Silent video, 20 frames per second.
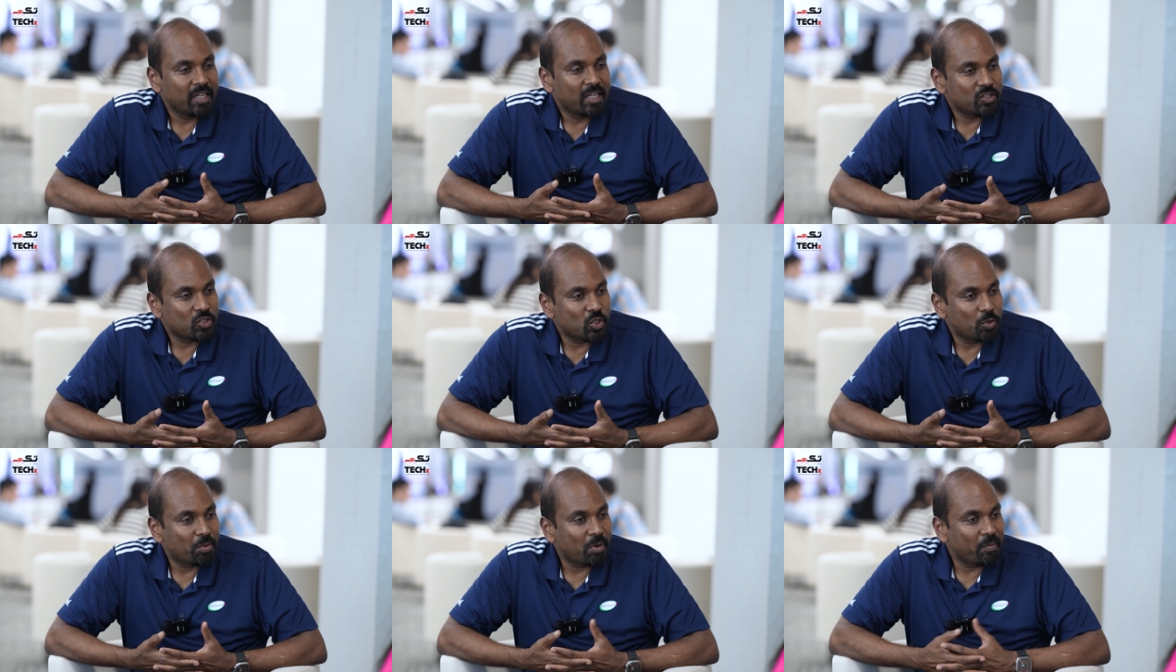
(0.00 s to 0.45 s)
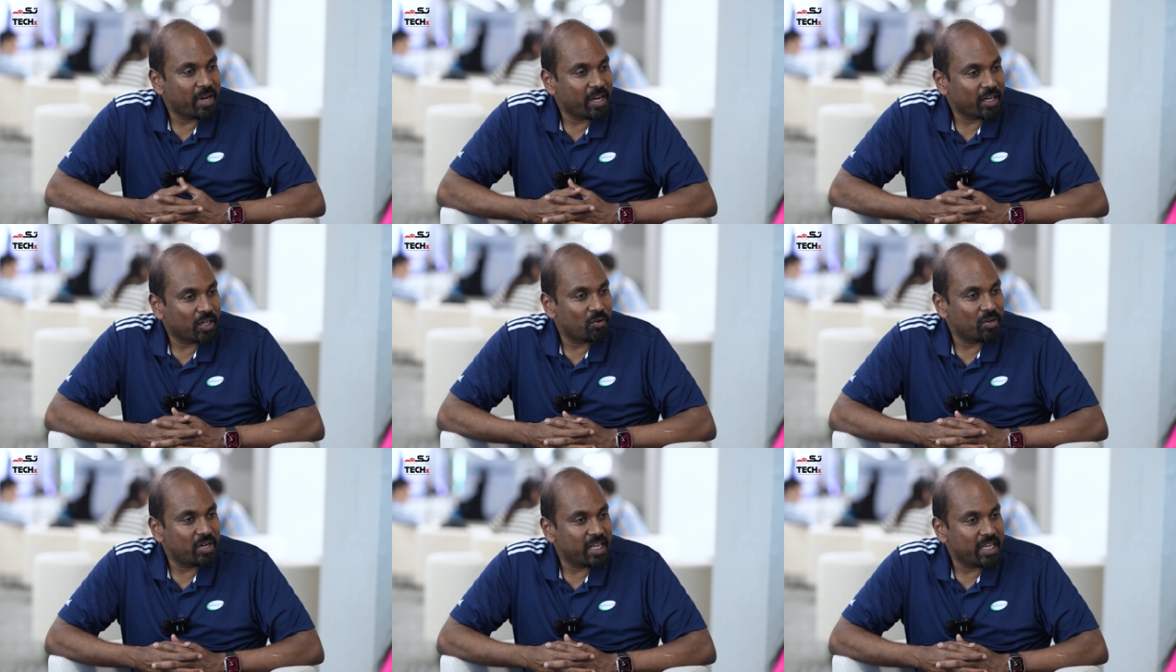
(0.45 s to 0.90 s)

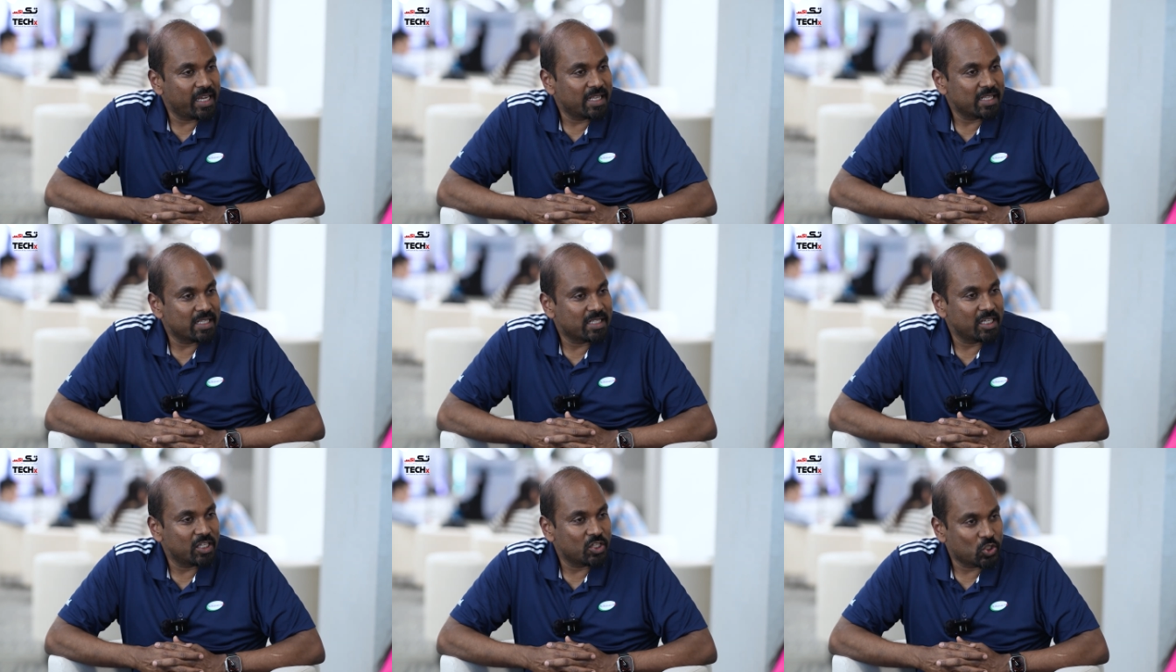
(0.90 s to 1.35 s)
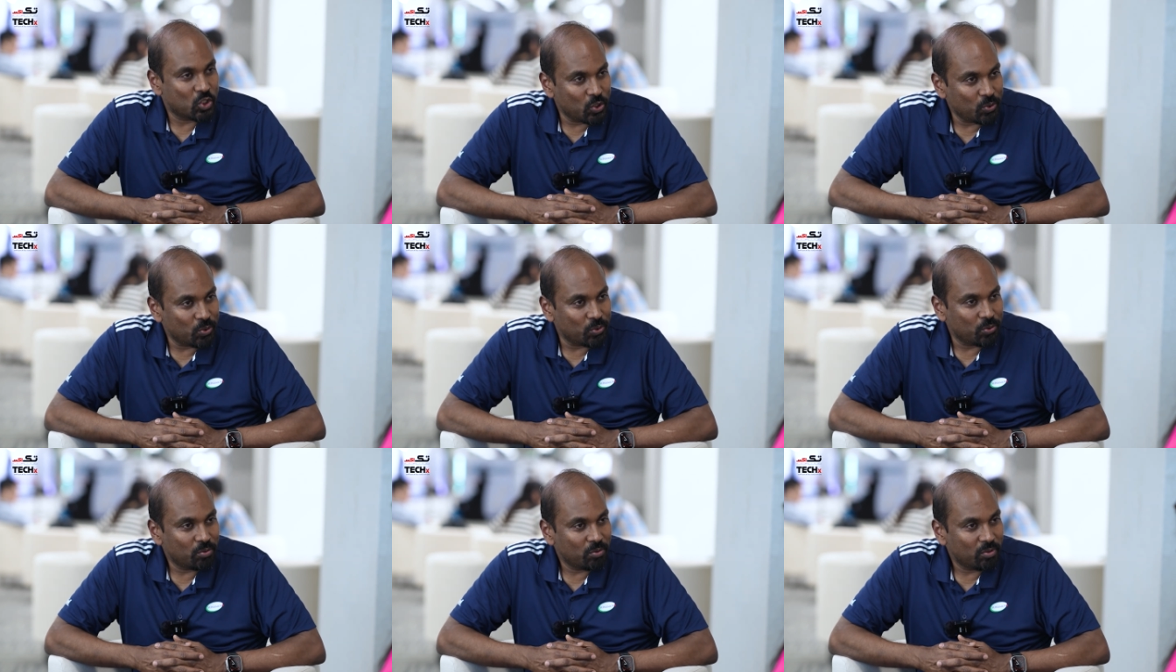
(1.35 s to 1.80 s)
Supermicro DLC
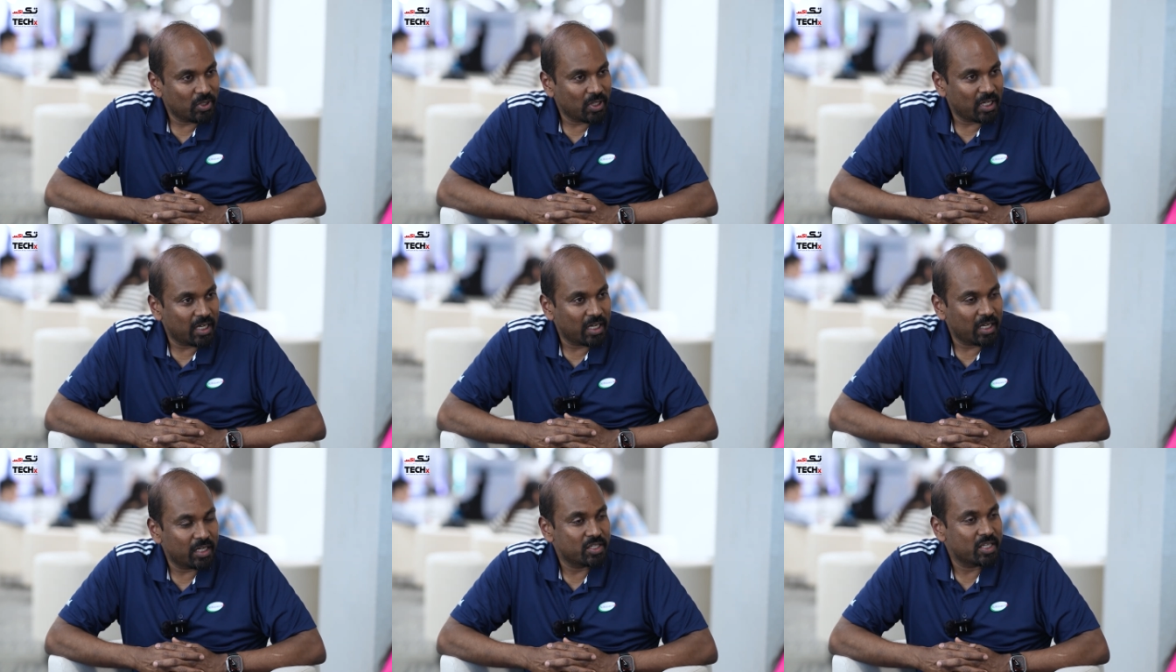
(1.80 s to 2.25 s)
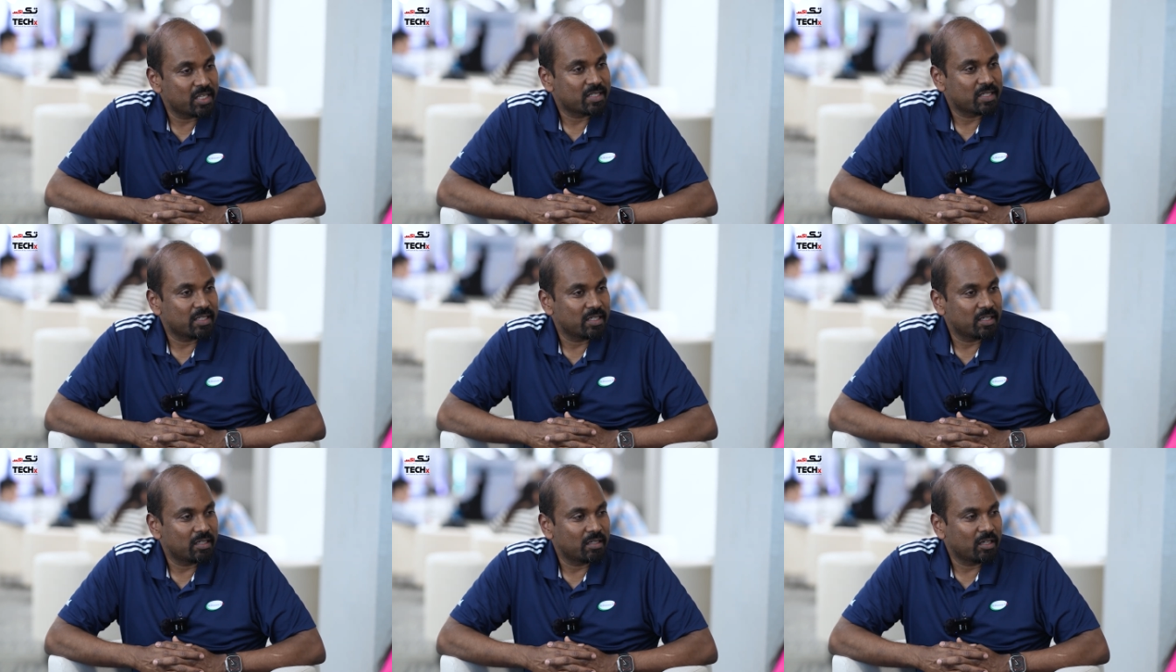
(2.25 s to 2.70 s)
2 mm-hmm.
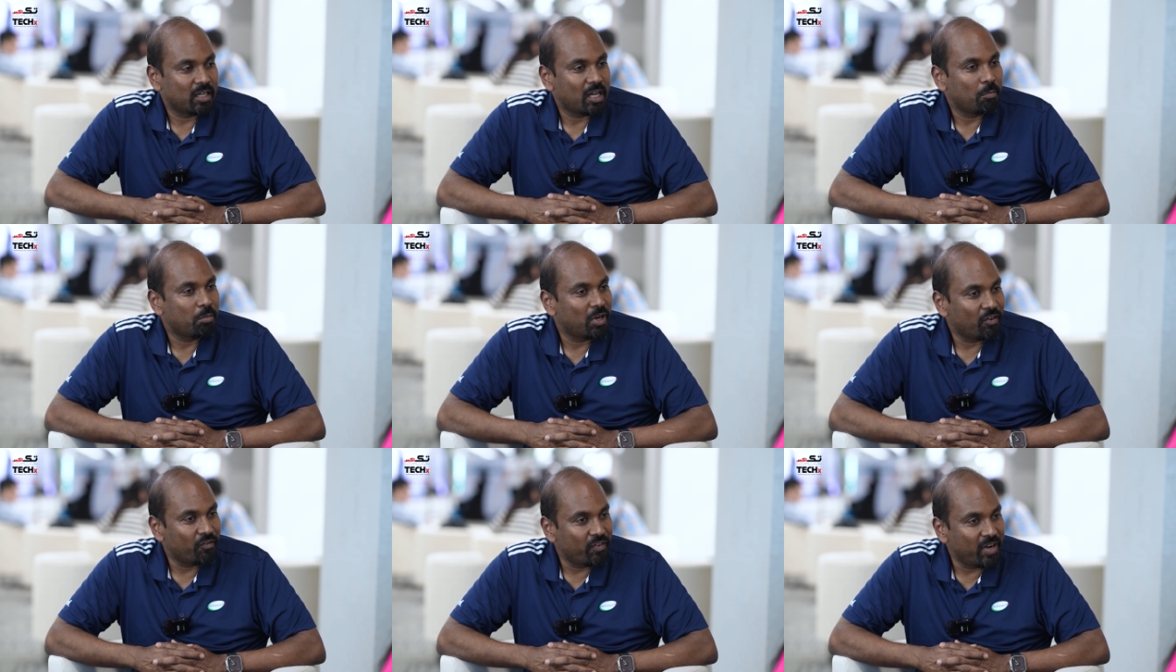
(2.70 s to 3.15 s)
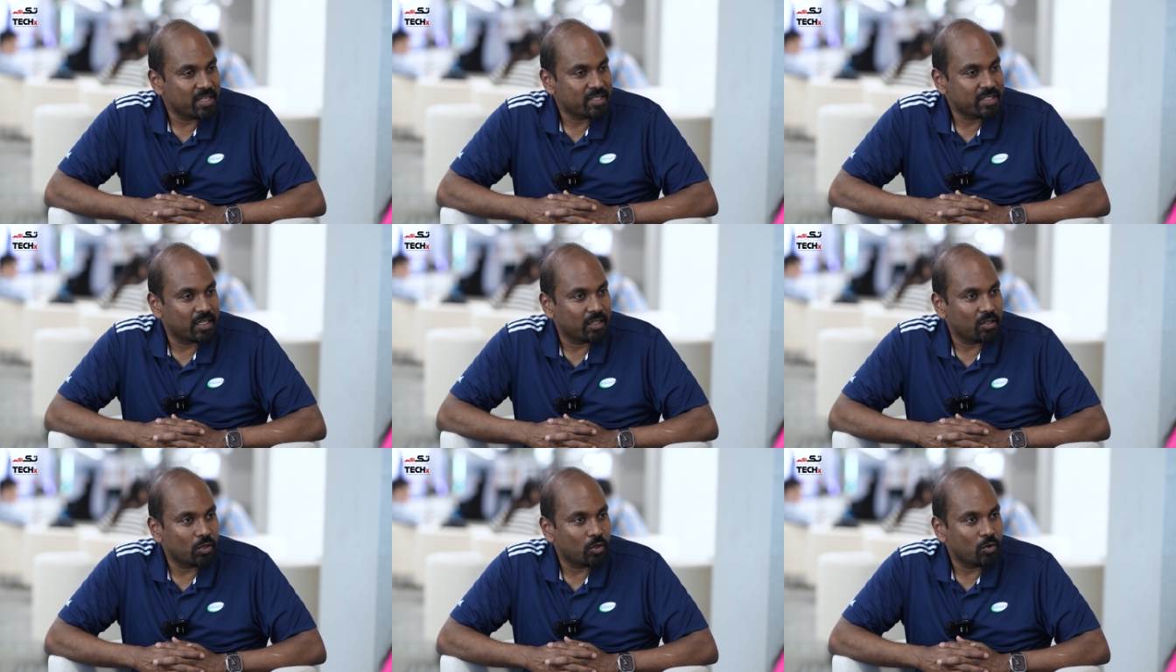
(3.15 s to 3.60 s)
just a couple of days
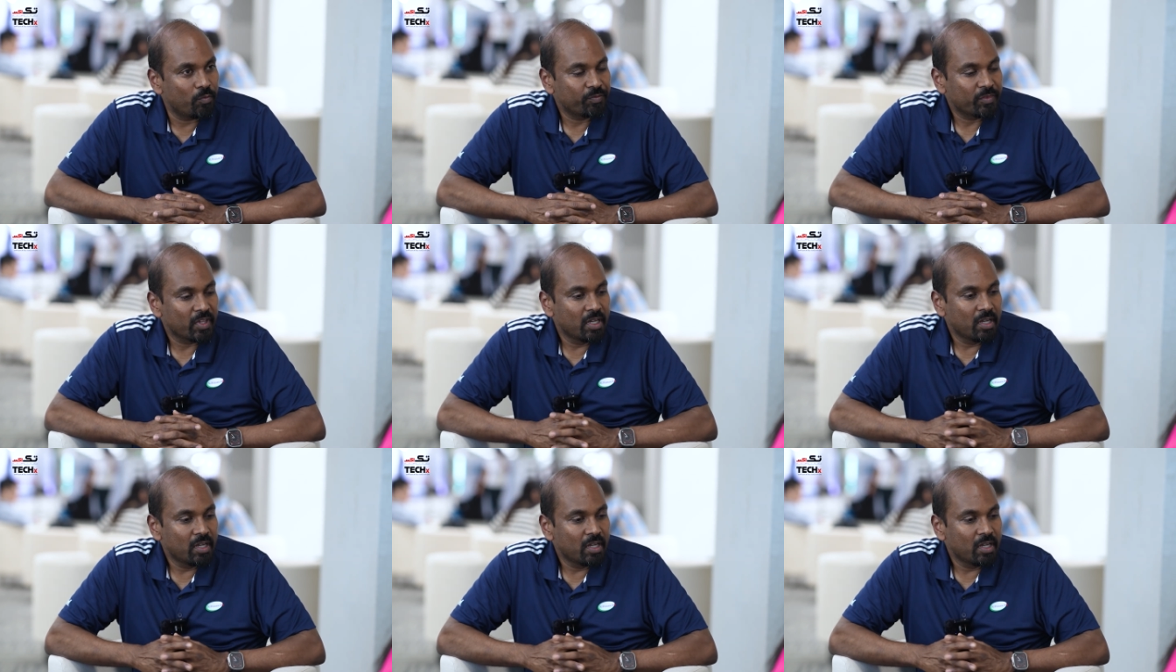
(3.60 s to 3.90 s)
ago.